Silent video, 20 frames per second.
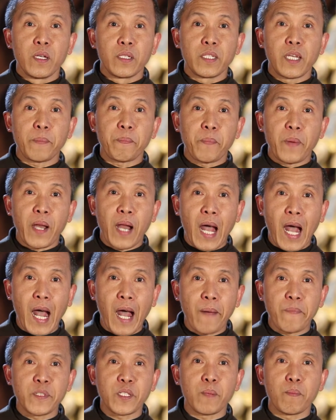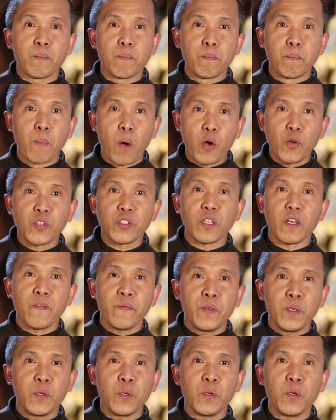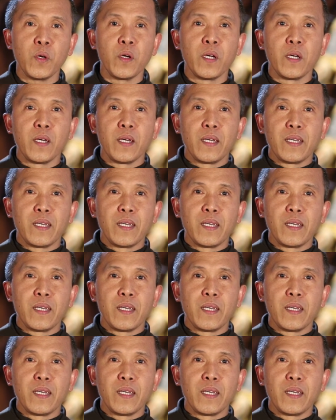that perhaps most of you